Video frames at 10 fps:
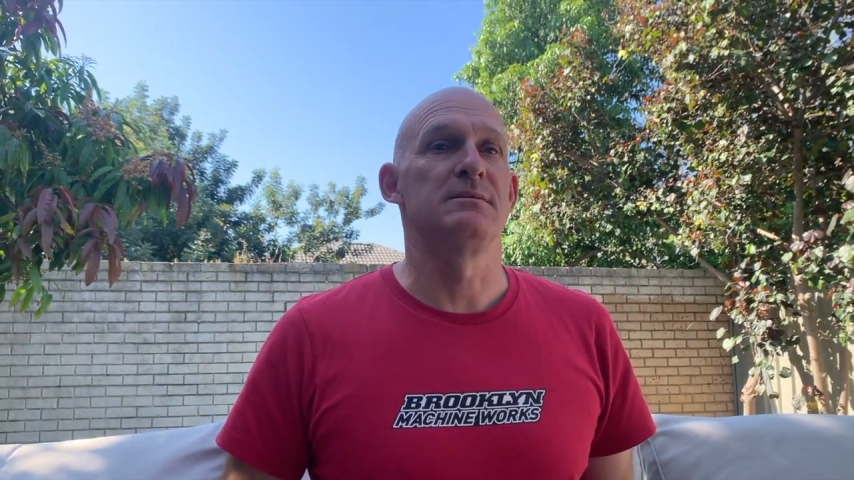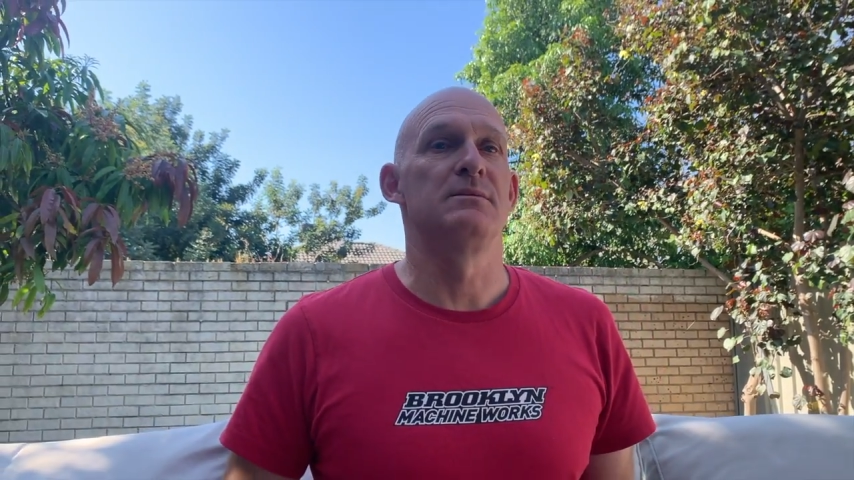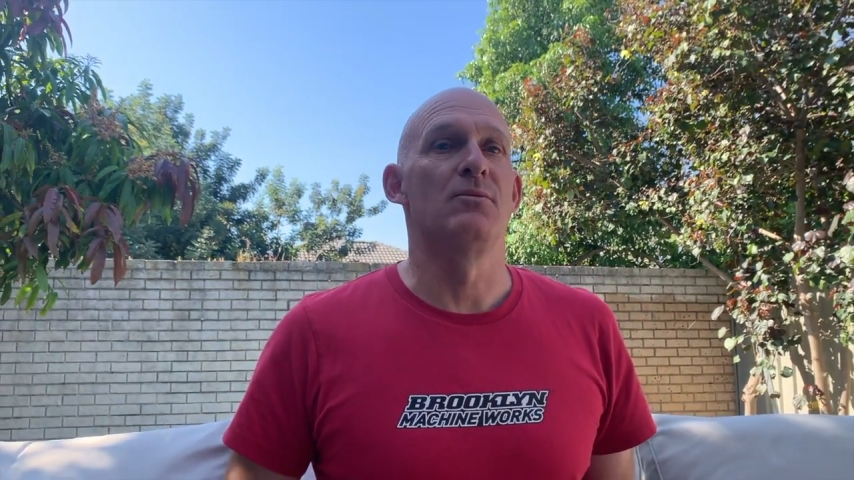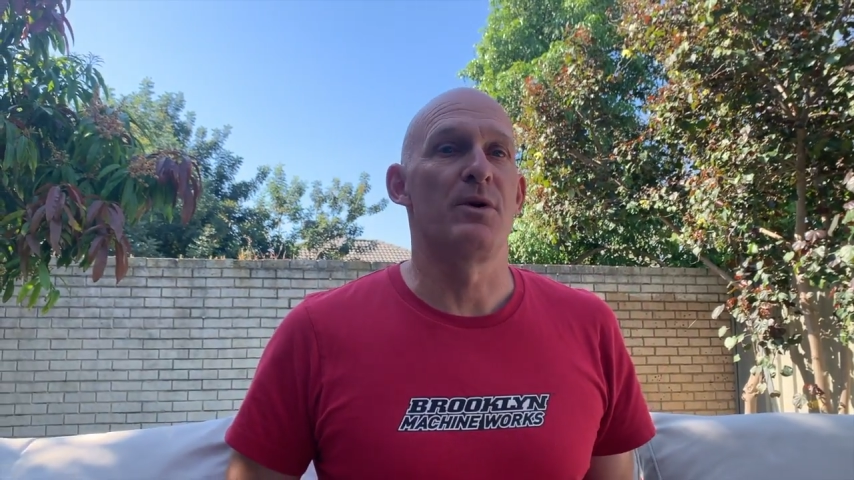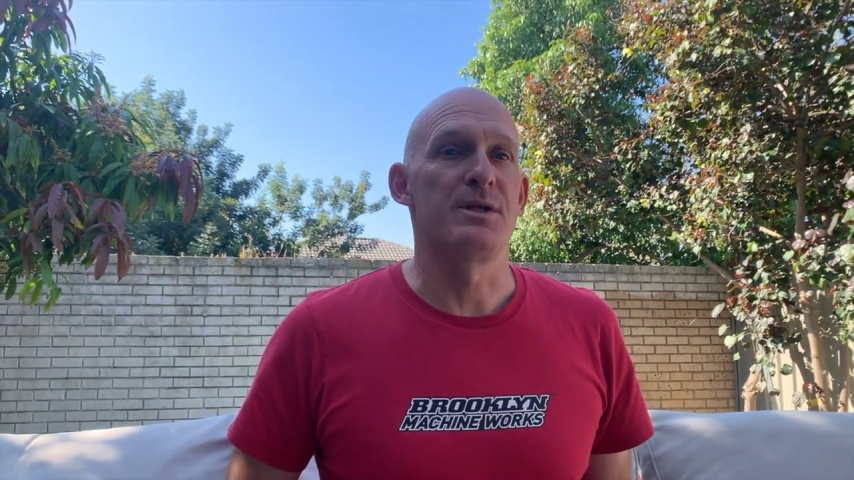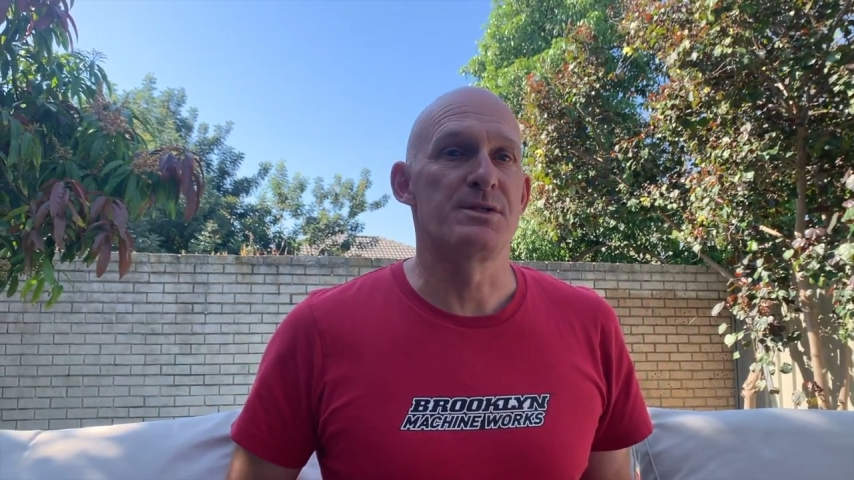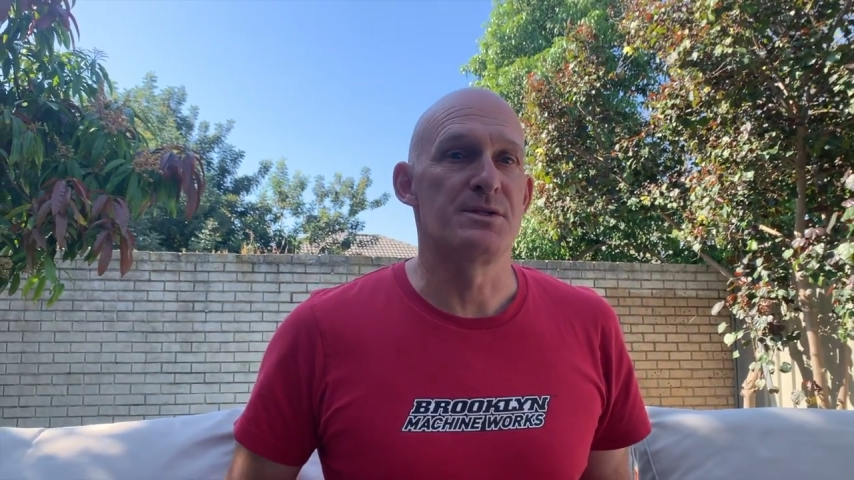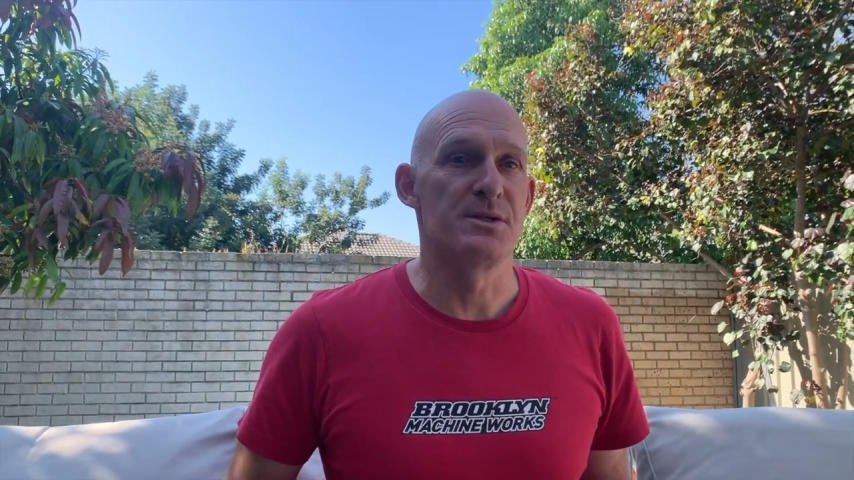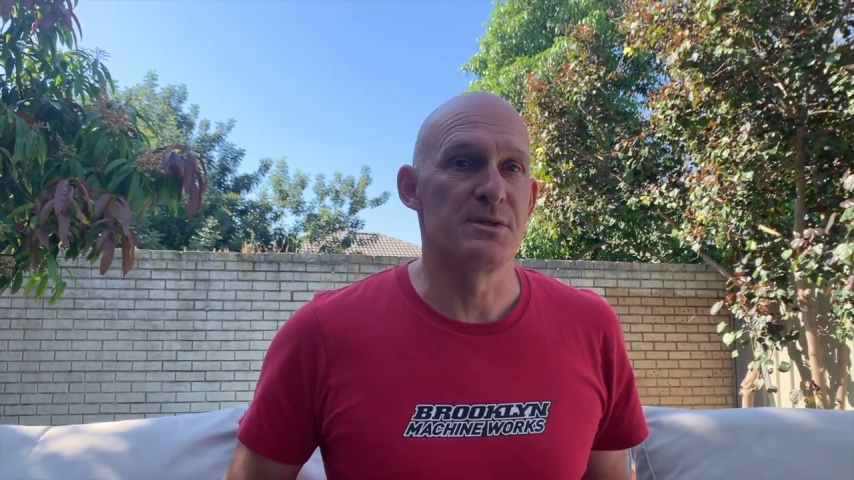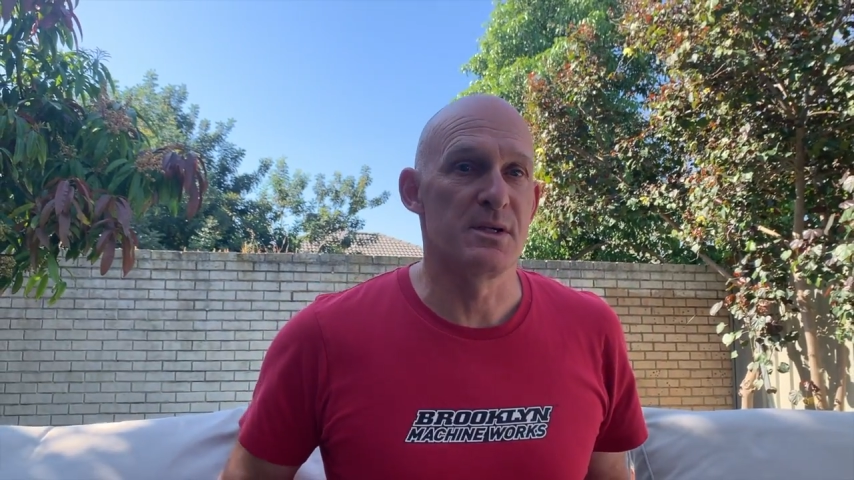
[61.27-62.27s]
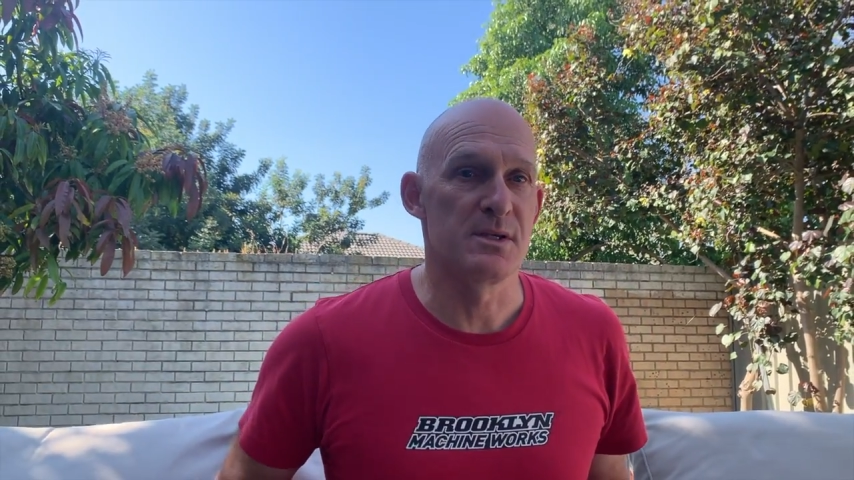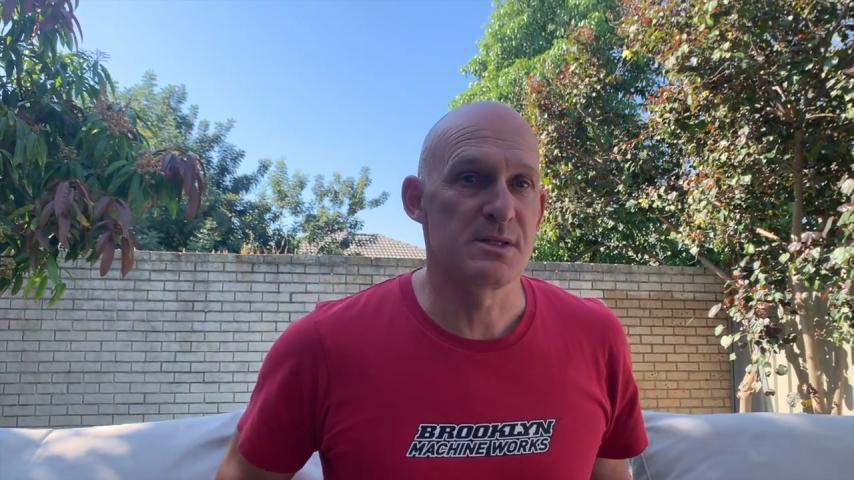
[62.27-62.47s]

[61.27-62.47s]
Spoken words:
wanting to do the